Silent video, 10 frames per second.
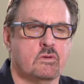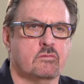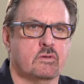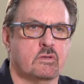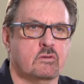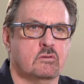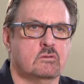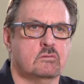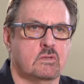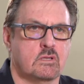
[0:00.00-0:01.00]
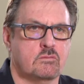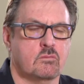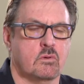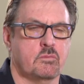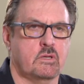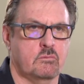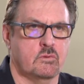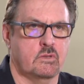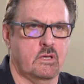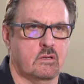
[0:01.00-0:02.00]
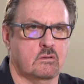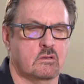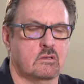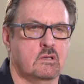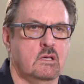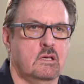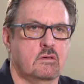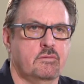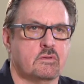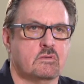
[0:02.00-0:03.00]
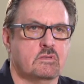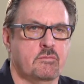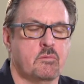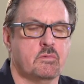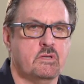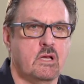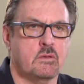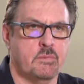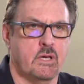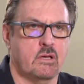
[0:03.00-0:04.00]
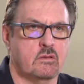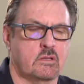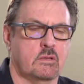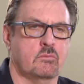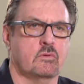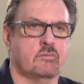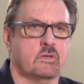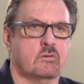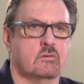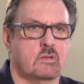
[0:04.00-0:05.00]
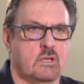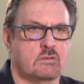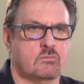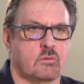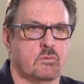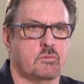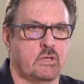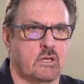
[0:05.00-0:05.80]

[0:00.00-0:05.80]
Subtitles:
with a vehicle, that's what we would catalog. If it's a semi-metallic pad that came with a vehicle, that's what we would